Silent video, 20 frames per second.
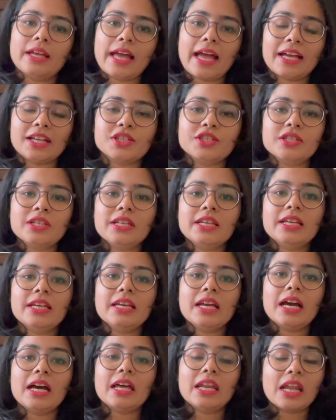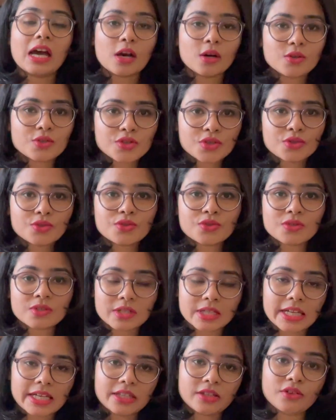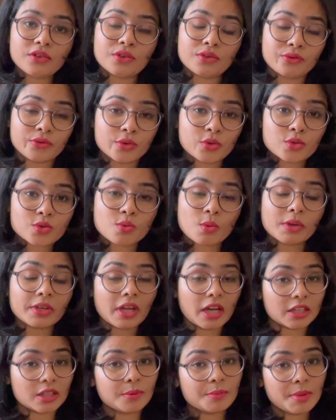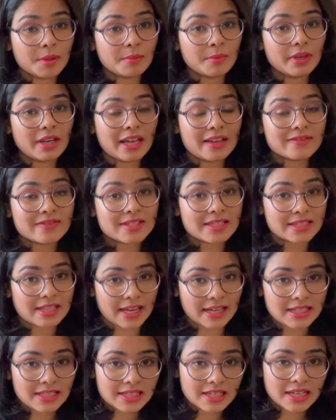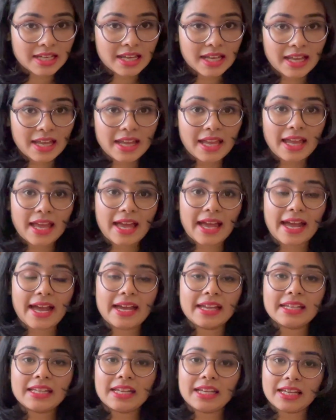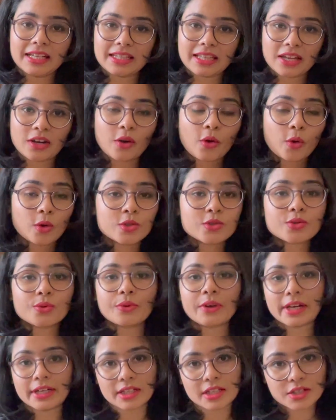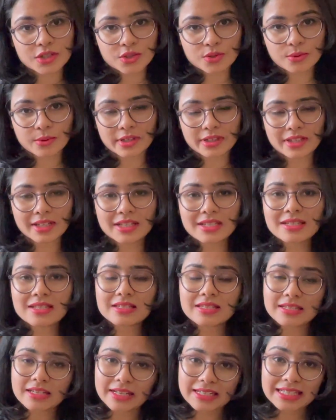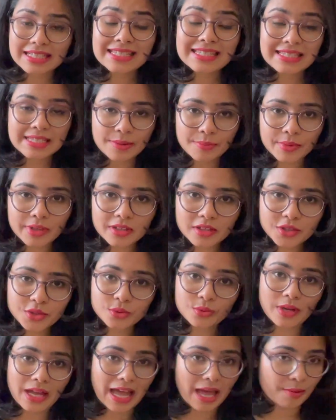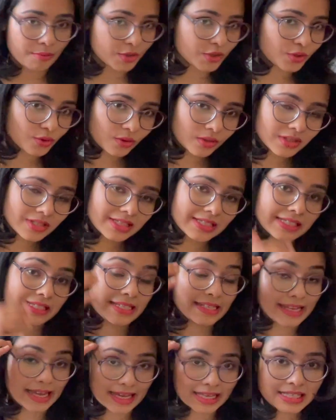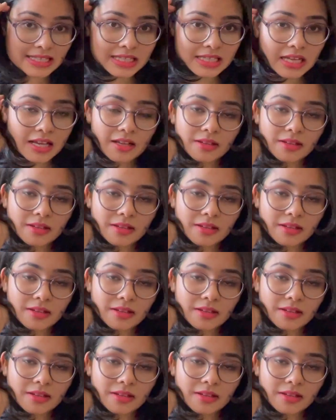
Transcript: actually allows you to see the reviews, what other people have said, and there are also ratings to it. It is similar to Amazon's, yes,